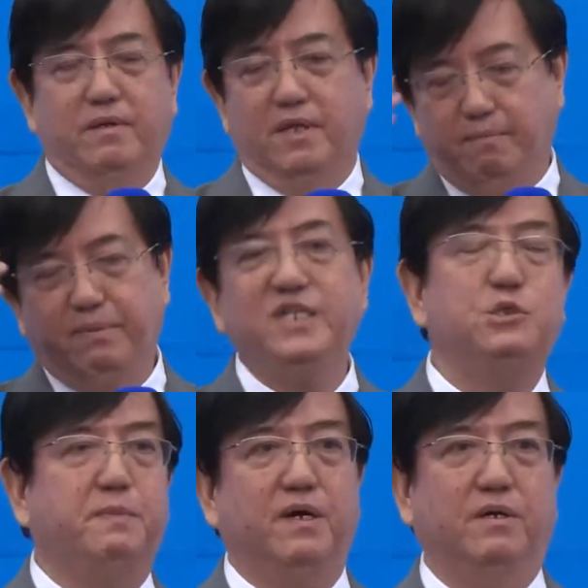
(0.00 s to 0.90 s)
the
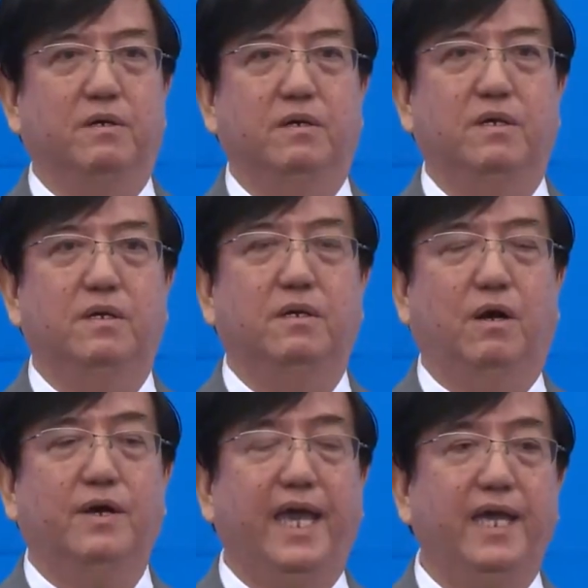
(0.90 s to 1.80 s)
principal,
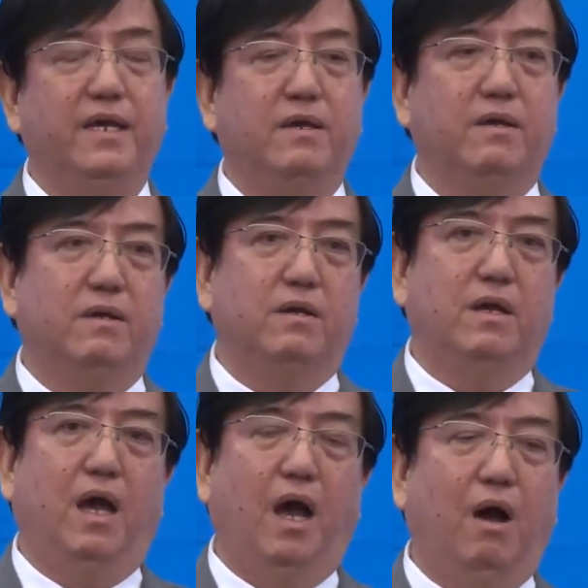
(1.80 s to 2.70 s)
okay,
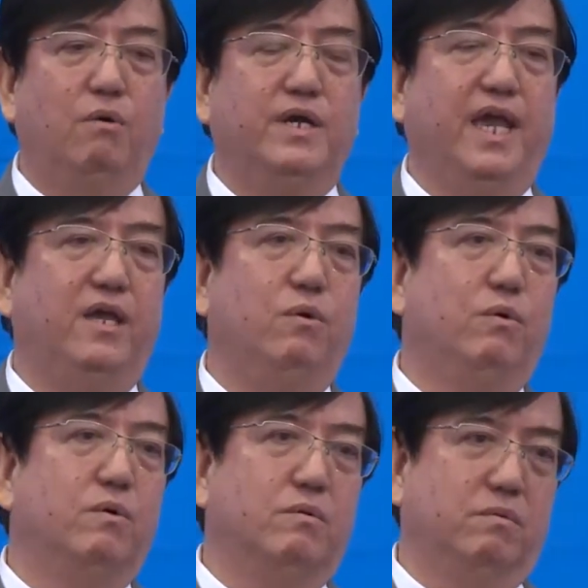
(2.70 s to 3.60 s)
how can you